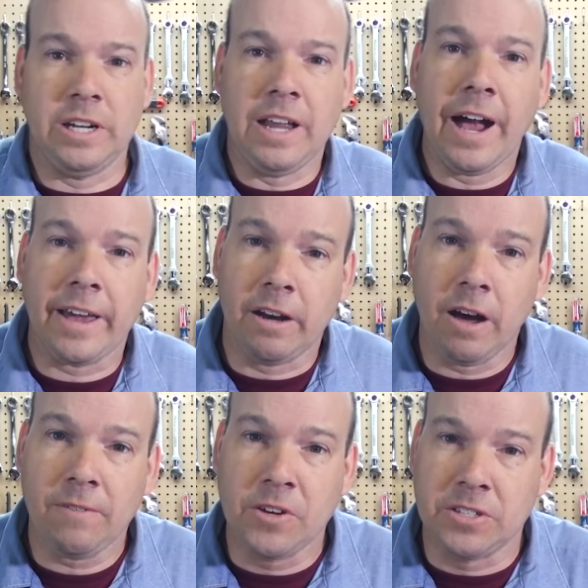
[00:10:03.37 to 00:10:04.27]
to knock it
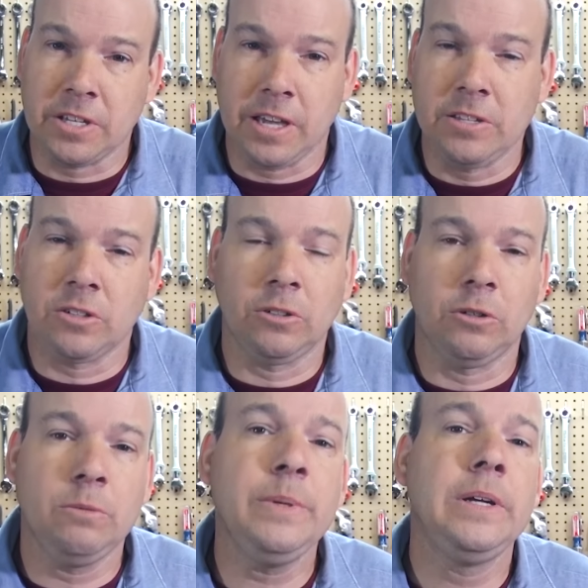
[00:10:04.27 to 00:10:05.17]
off because the kids are
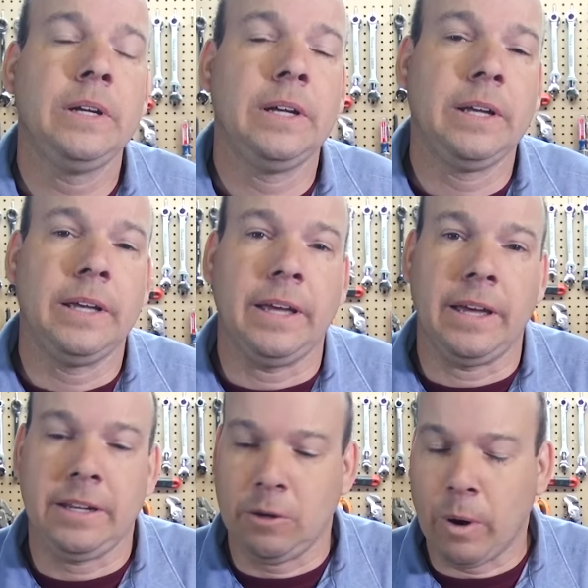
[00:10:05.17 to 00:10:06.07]
home,
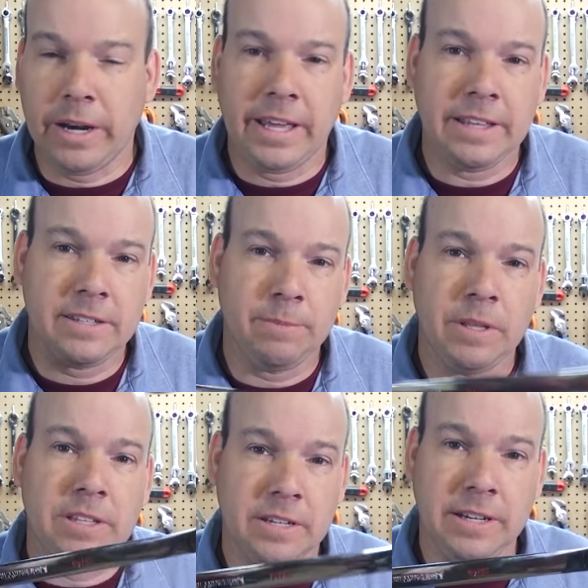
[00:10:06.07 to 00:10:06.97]
and you want to get
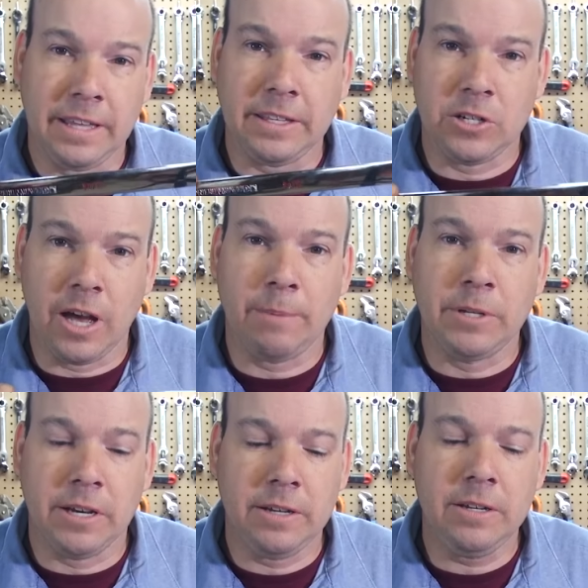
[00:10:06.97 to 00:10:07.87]
something that's going to get the job
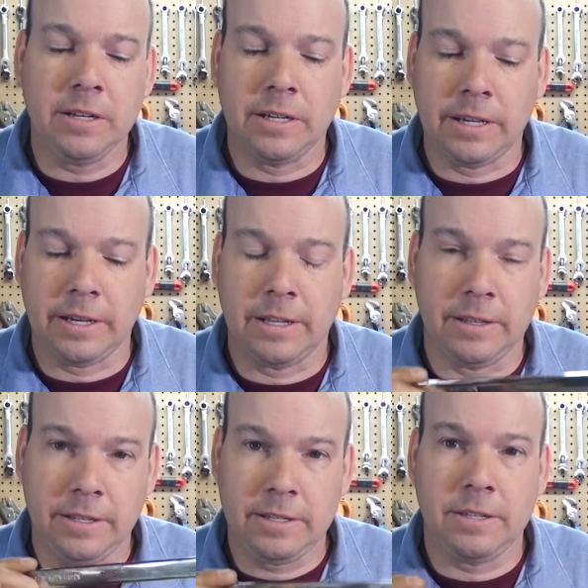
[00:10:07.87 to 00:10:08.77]
done, uh,
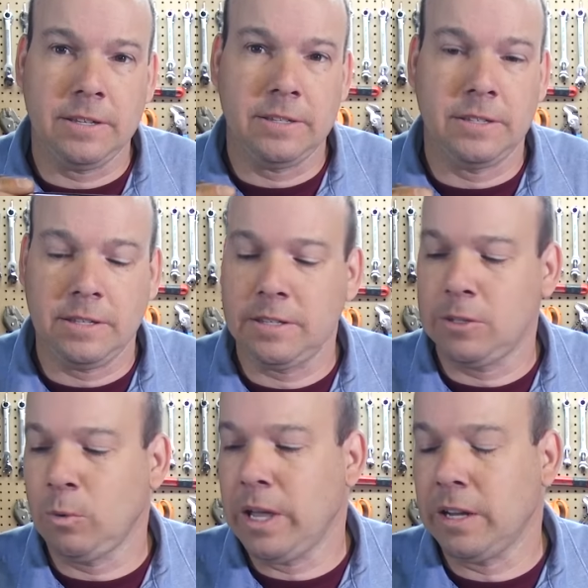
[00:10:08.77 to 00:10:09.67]
this, is, this
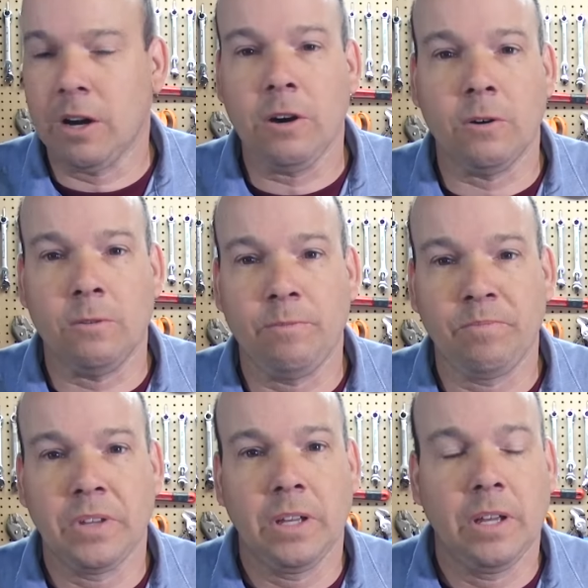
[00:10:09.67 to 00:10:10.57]
is the way to go.
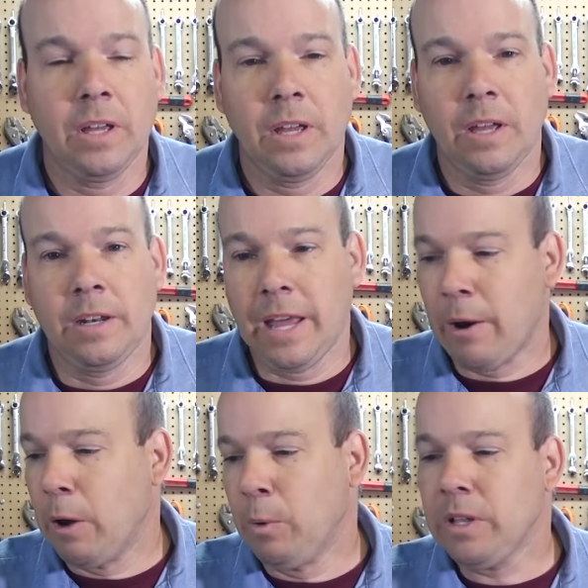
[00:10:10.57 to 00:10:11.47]

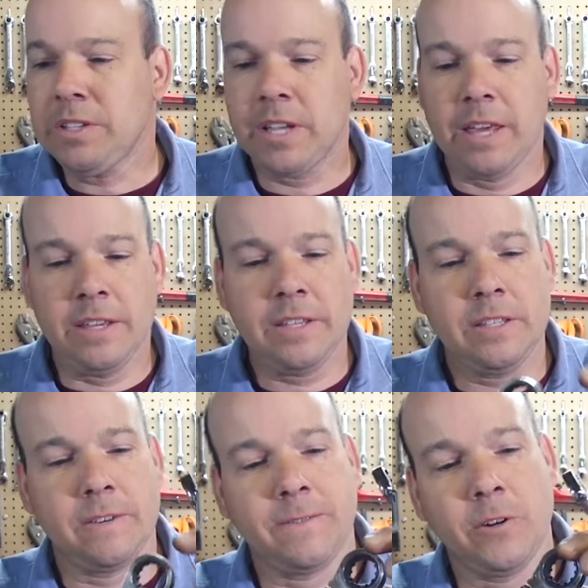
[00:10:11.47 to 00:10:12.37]
Now, I will say this
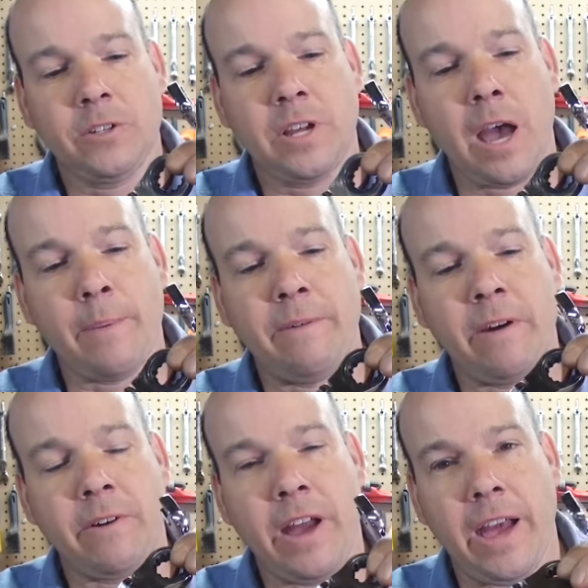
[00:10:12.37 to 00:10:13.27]
is the first time I've
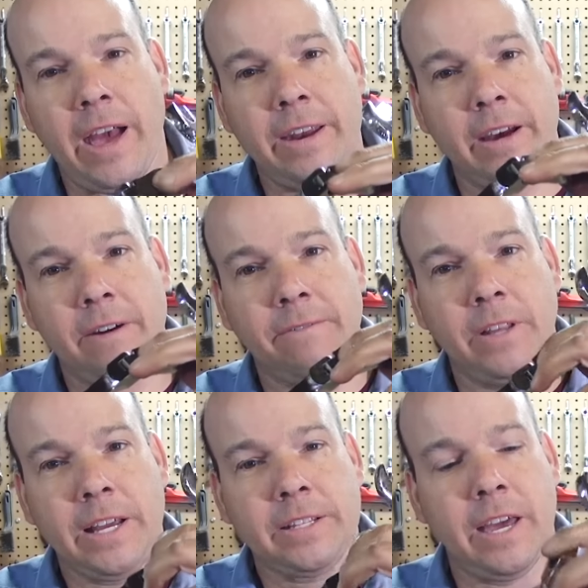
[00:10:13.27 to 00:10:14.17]
ever had a
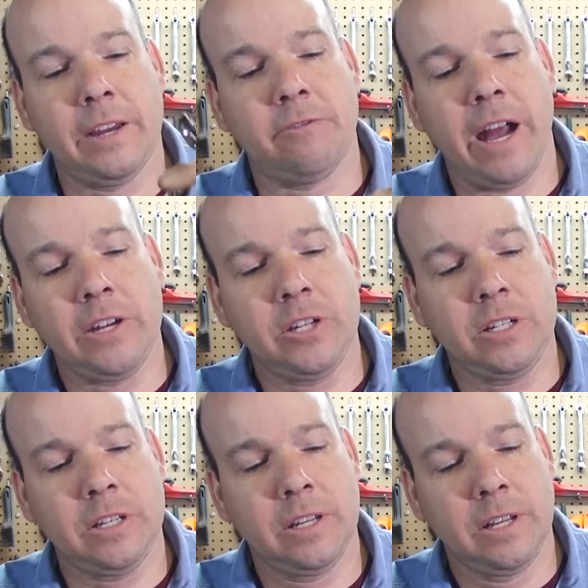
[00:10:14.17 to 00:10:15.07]
flex head
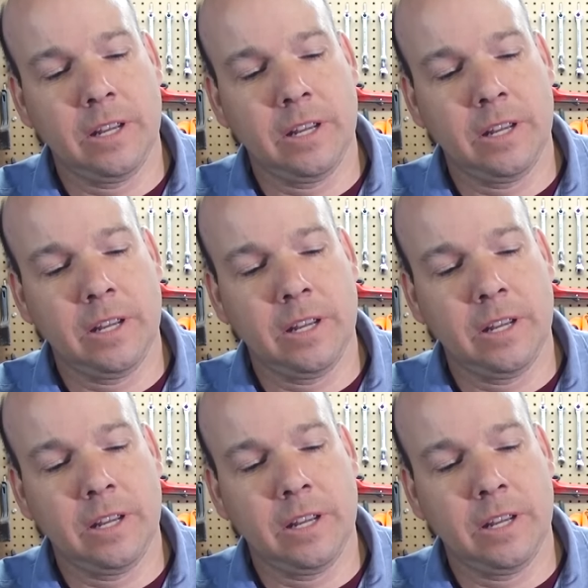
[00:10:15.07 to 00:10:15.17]
ratchet.